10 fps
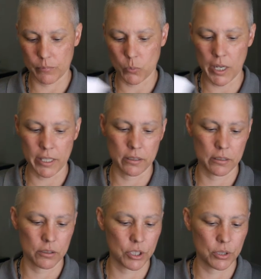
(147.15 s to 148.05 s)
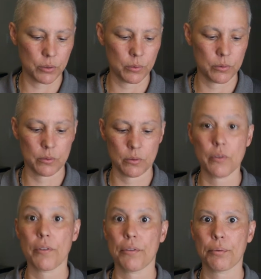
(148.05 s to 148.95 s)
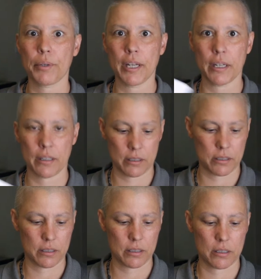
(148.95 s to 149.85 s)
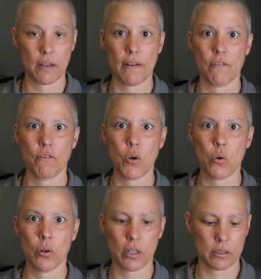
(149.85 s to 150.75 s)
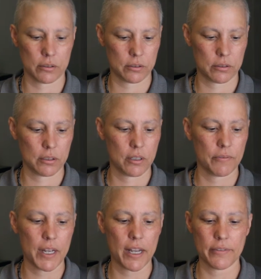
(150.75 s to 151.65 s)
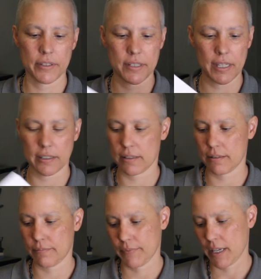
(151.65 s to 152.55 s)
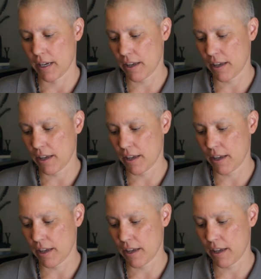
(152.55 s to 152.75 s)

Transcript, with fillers: one, two, three, four, five, six.